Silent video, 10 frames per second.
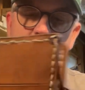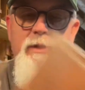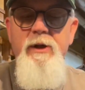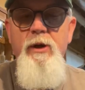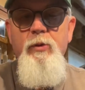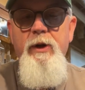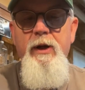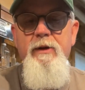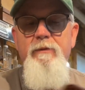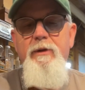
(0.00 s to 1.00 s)
it on
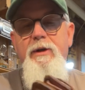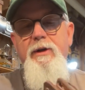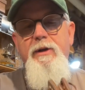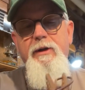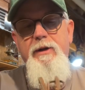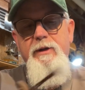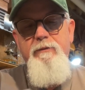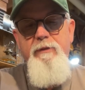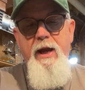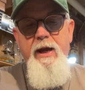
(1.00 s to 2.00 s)
there.
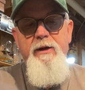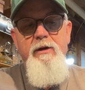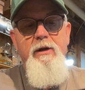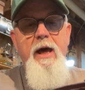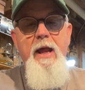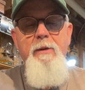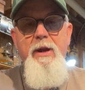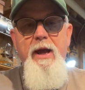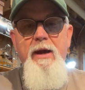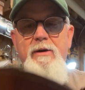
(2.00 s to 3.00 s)
Handy little item to
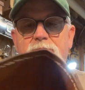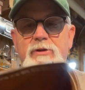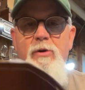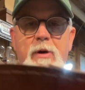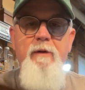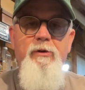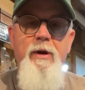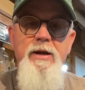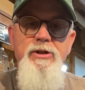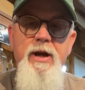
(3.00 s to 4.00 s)
have. You don't have to
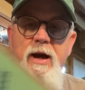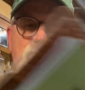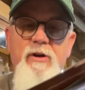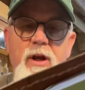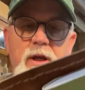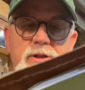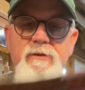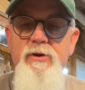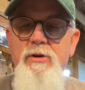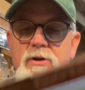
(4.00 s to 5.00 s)
write your knife collection.
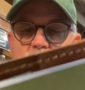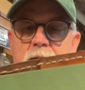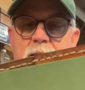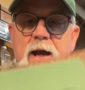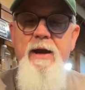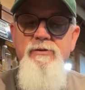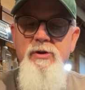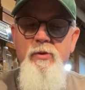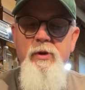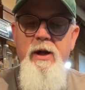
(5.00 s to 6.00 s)
If you just like knives,
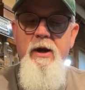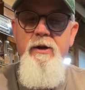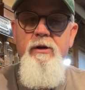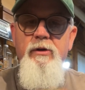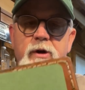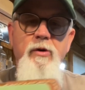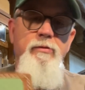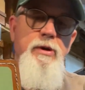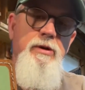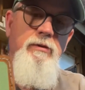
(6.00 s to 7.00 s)
you want to carry your little
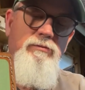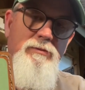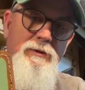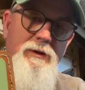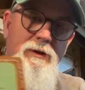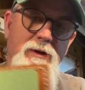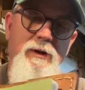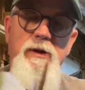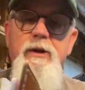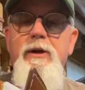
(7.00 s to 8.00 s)
notebook.
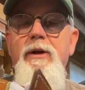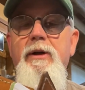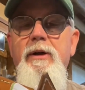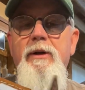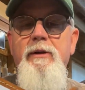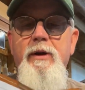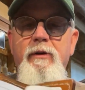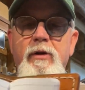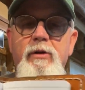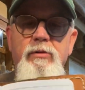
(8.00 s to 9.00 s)

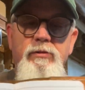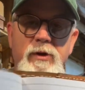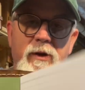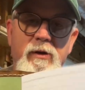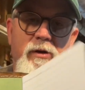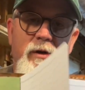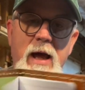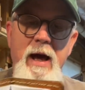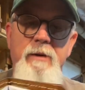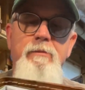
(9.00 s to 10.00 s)
Another little
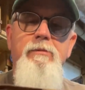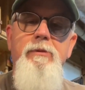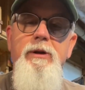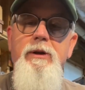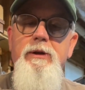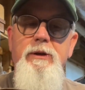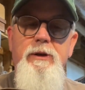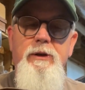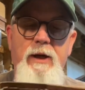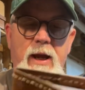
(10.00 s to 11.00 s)
item.
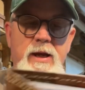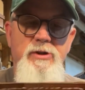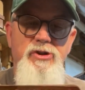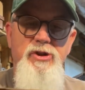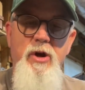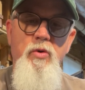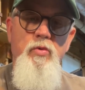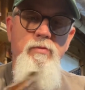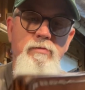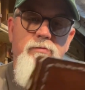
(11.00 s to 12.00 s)
Hand sewn.